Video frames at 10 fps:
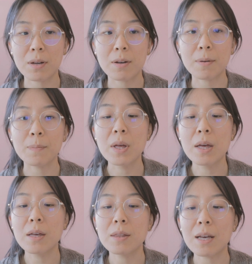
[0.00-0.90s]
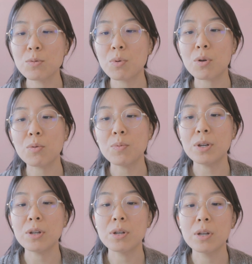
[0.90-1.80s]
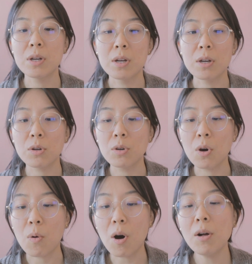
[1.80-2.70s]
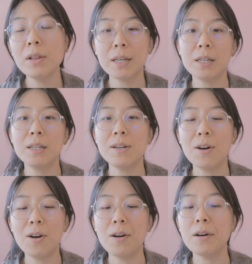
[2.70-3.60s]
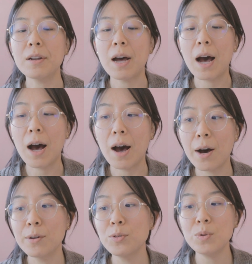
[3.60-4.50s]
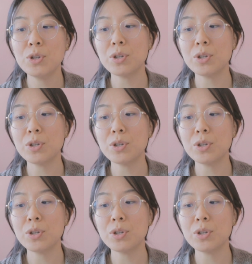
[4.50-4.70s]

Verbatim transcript: Um, that's where we go all in on how do we